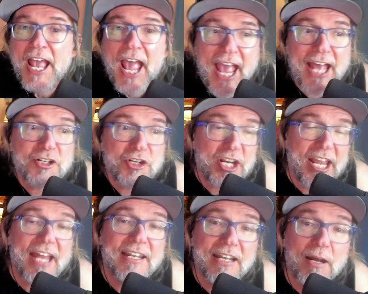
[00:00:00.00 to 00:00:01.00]
And she
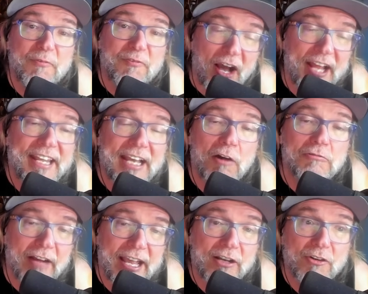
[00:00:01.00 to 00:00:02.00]
ended up finding out
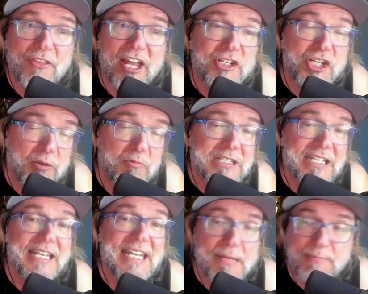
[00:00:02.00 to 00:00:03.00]
later that she was
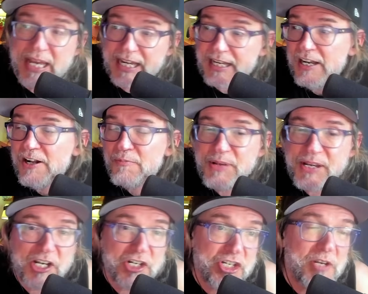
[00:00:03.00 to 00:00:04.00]
anemic
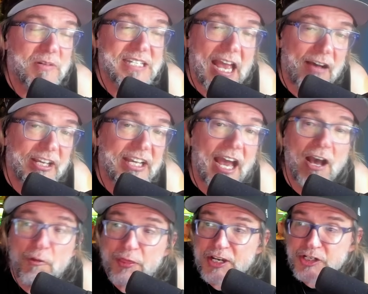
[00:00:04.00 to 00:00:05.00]
because she was having a
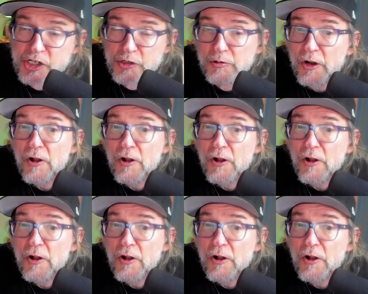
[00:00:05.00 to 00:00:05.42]
health issue.